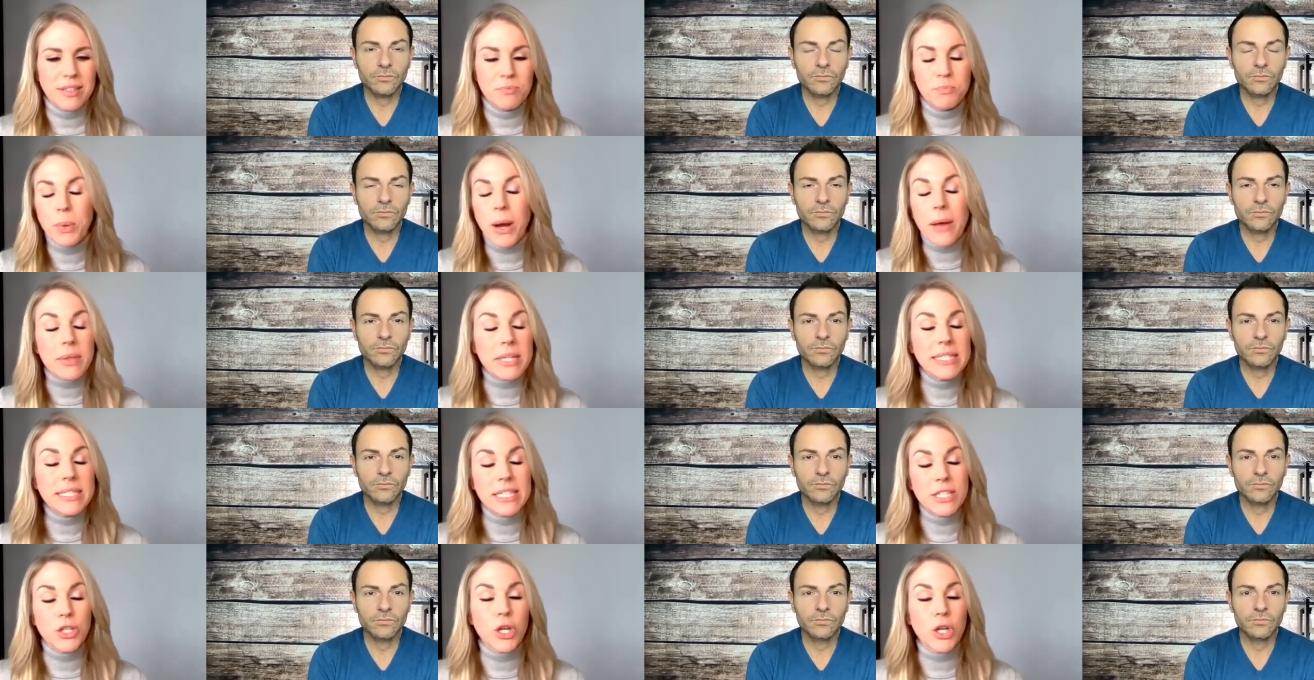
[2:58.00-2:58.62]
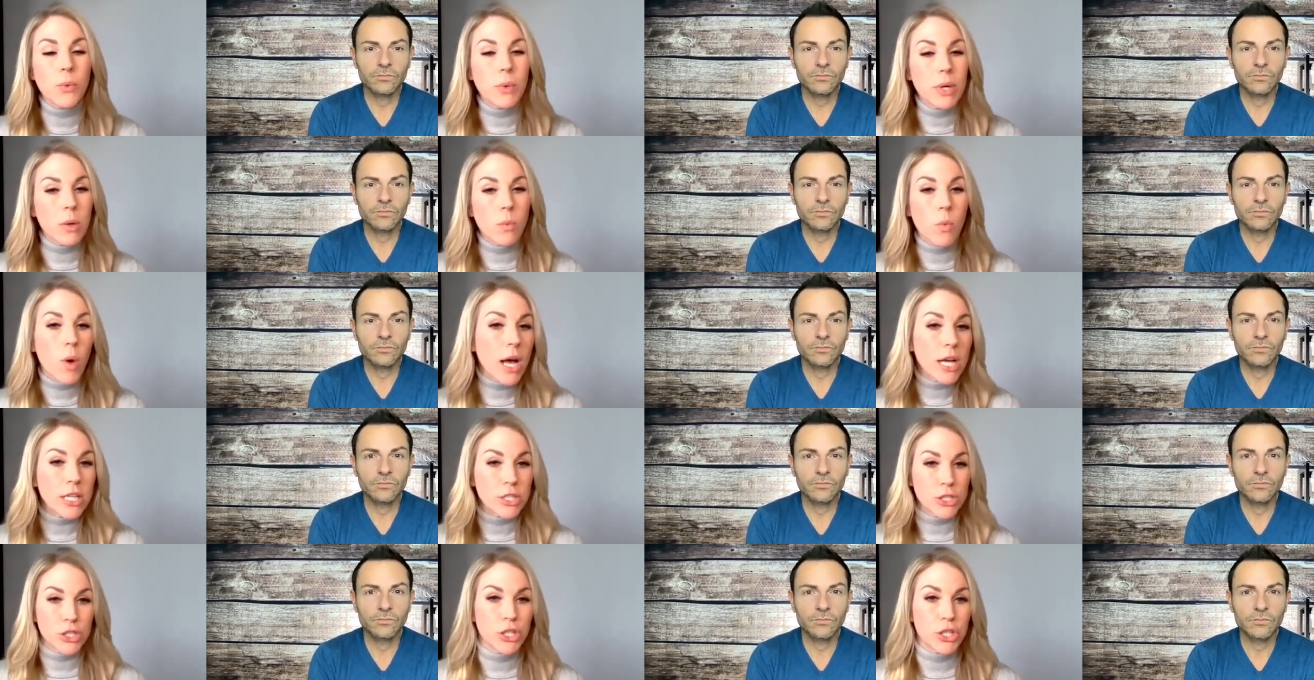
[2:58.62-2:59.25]
Speaker 1: probably didn't know what it
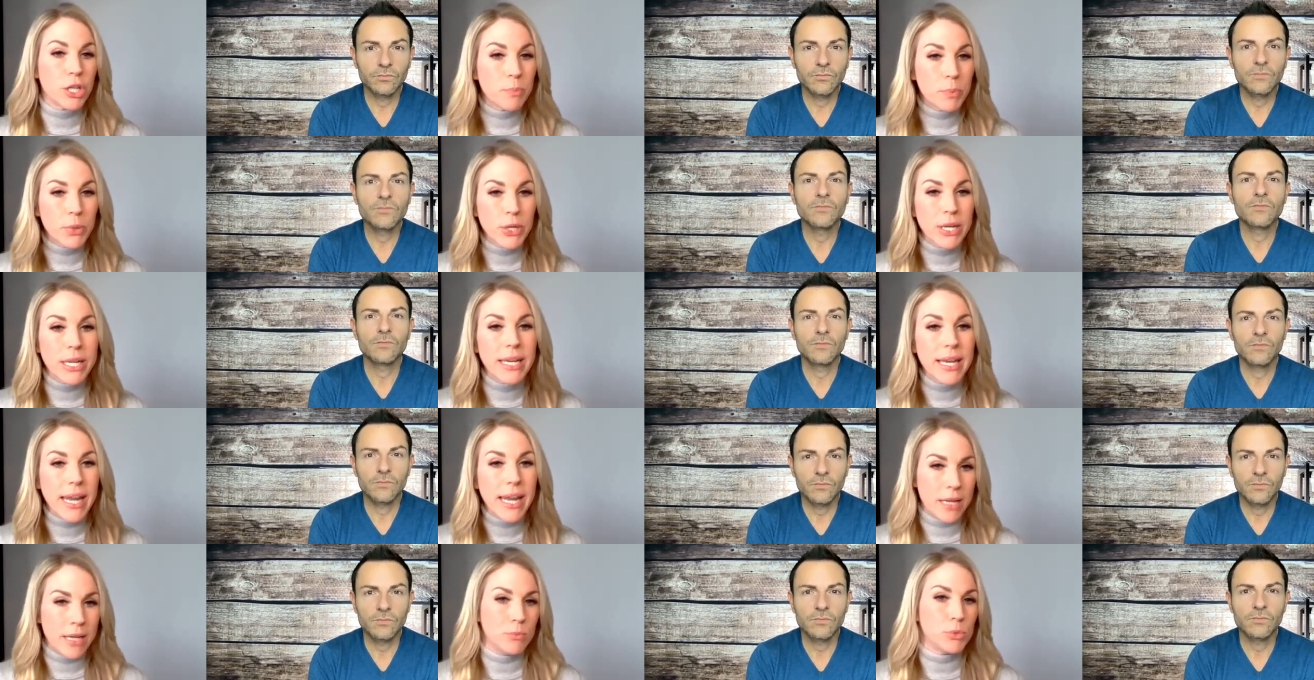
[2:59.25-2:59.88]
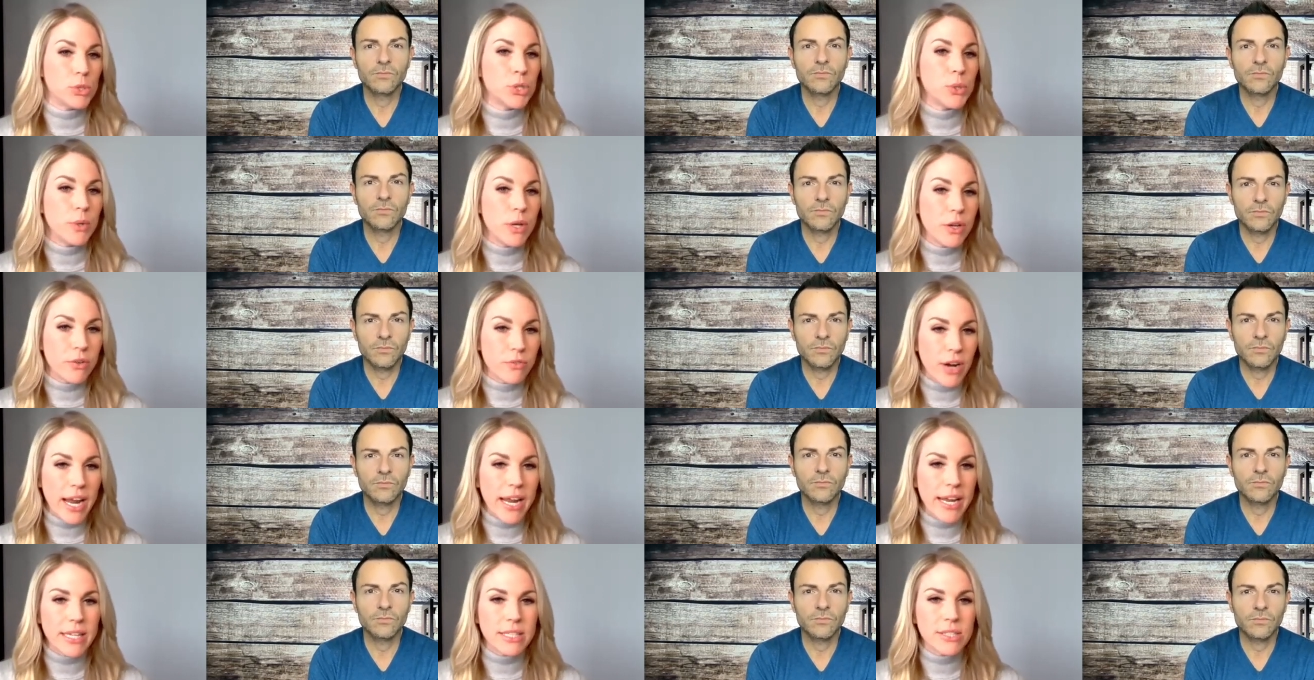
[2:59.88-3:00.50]
was couldn't put a name to it
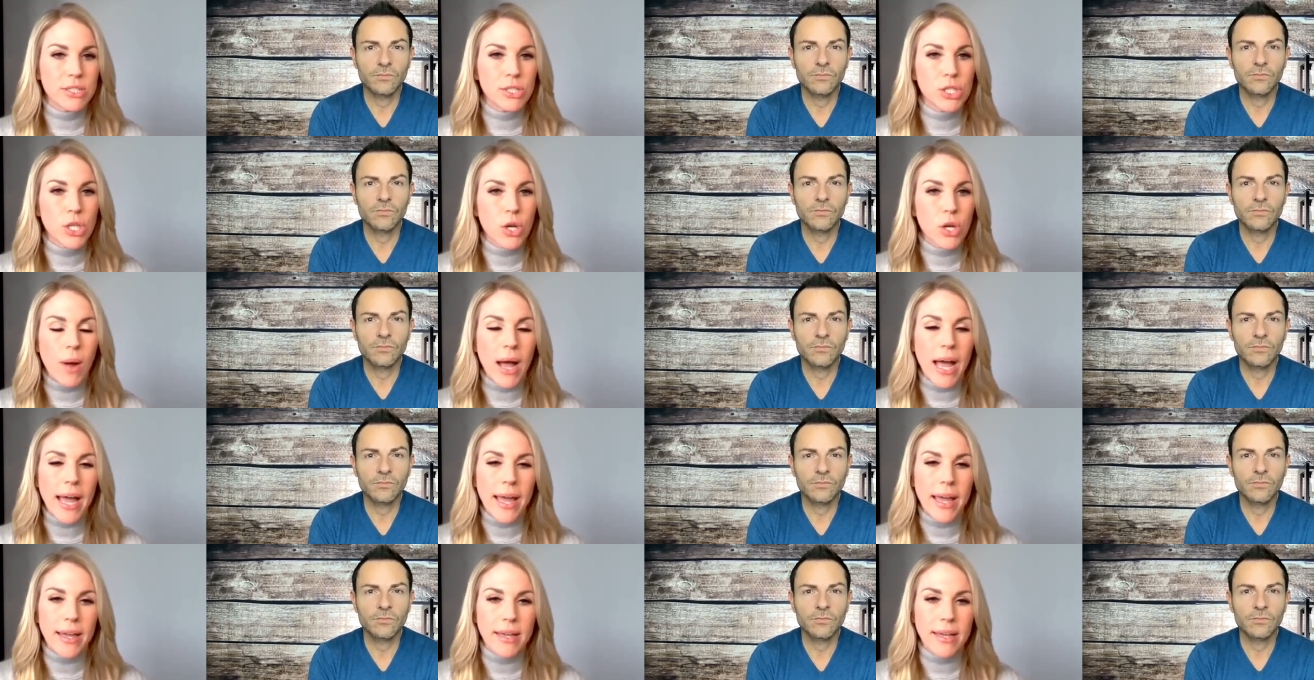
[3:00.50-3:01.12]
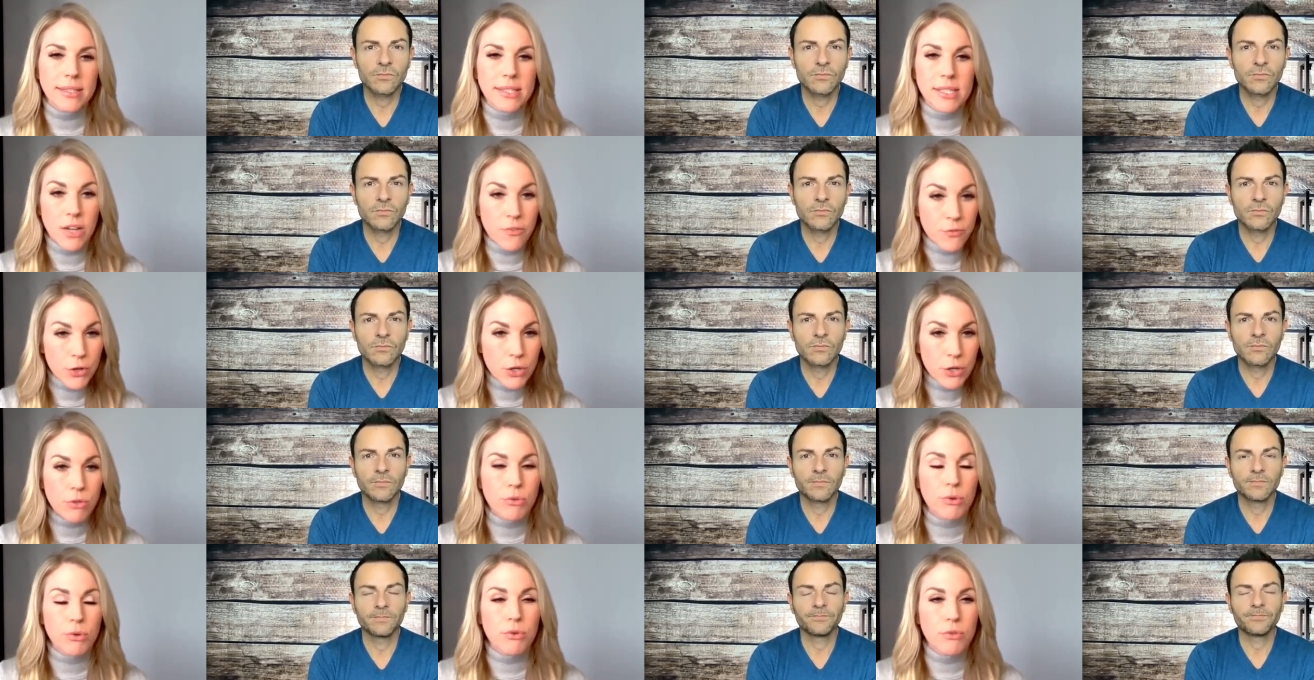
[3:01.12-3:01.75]
right and so i suffered
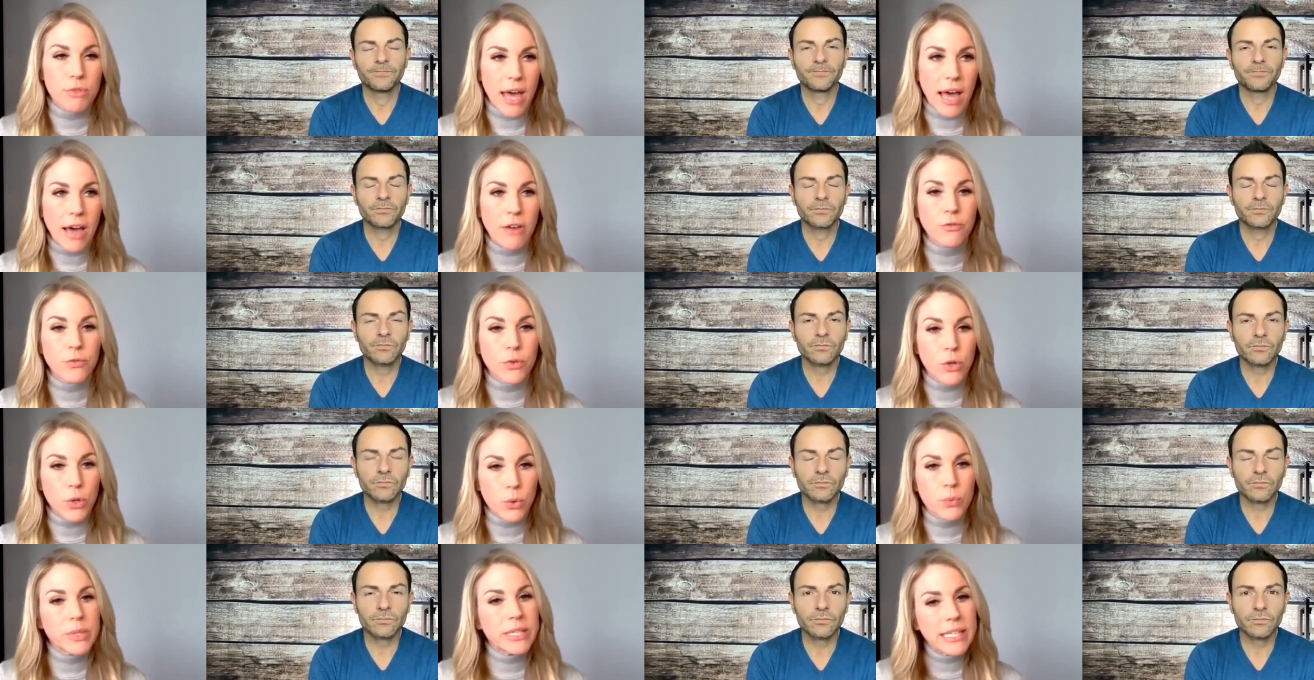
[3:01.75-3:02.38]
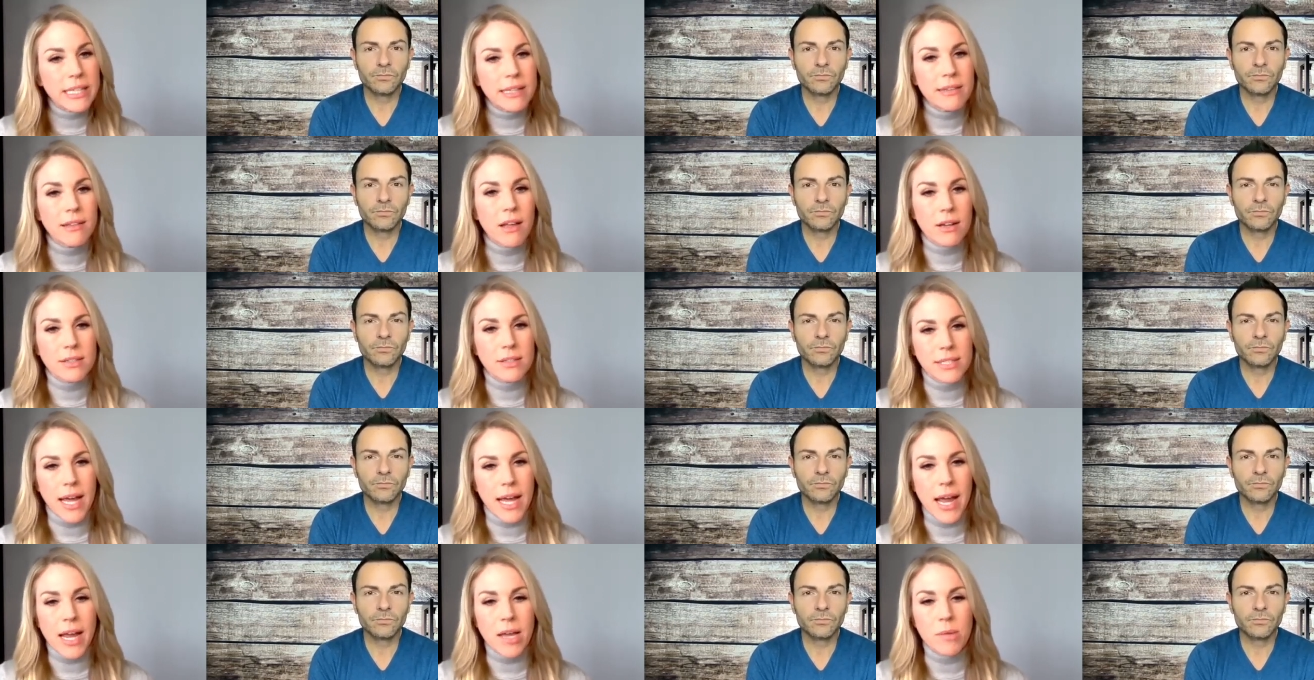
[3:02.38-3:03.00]
through that for a really long
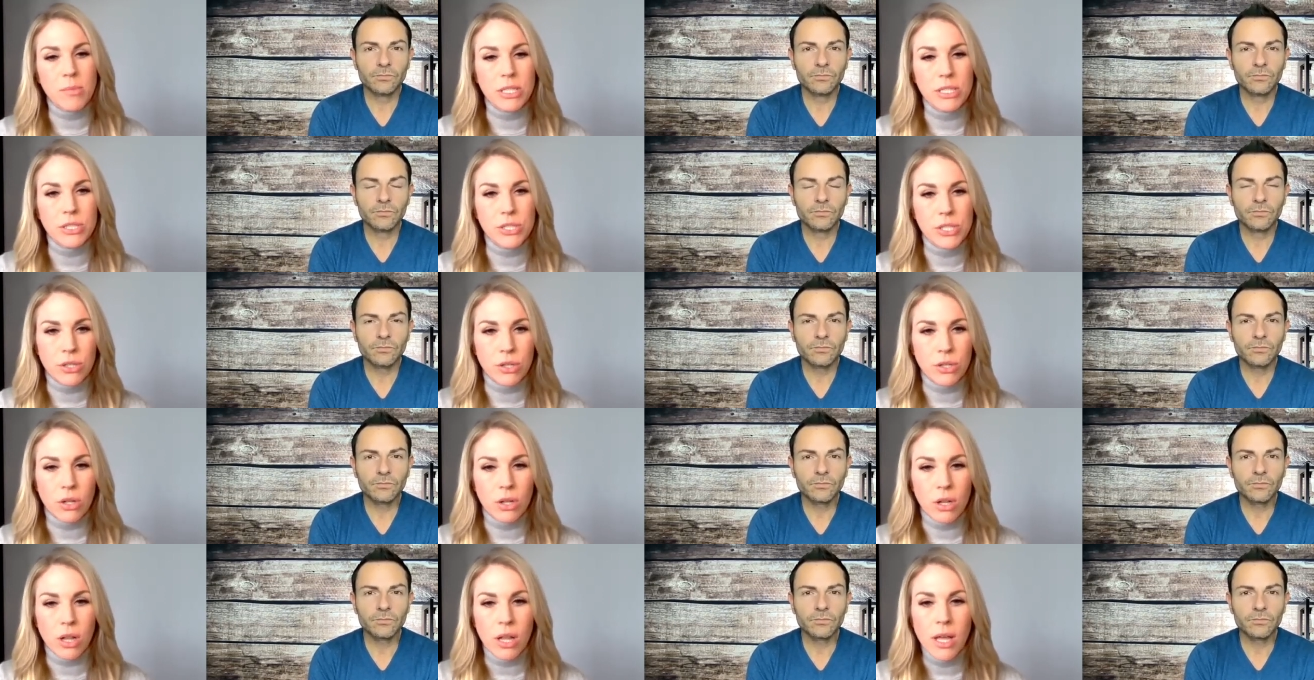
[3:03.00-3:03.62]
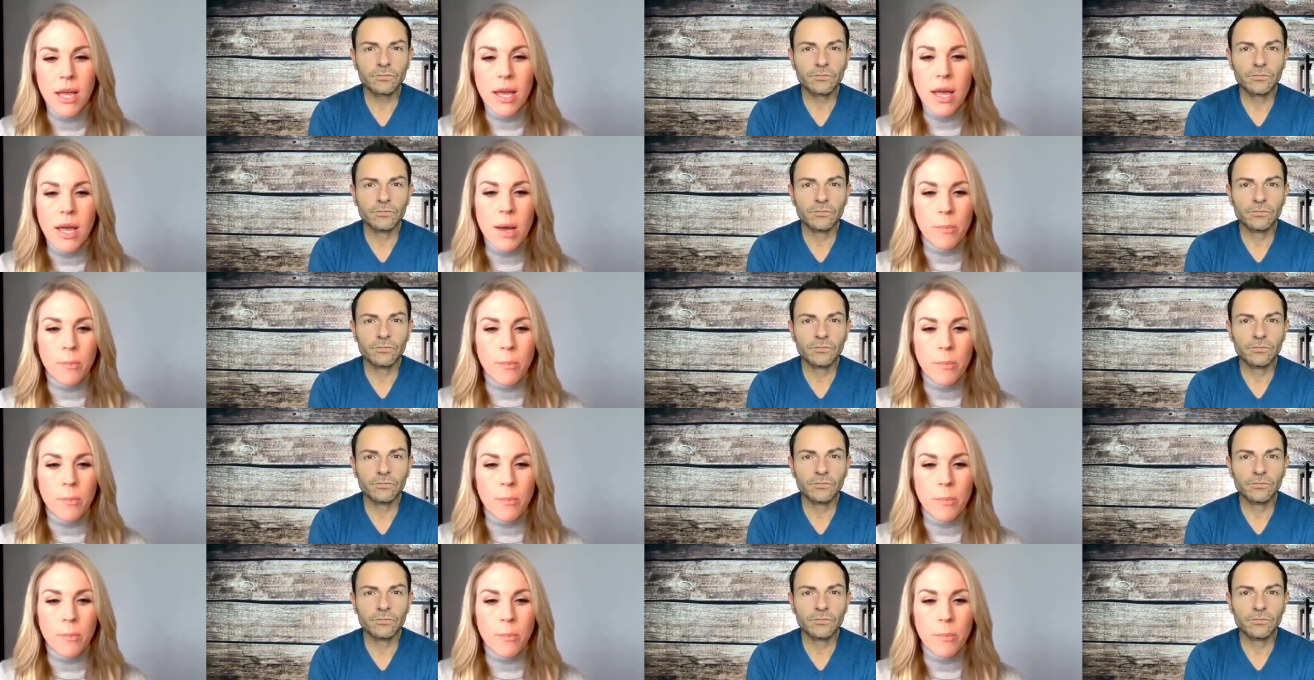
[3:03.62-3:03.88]
time until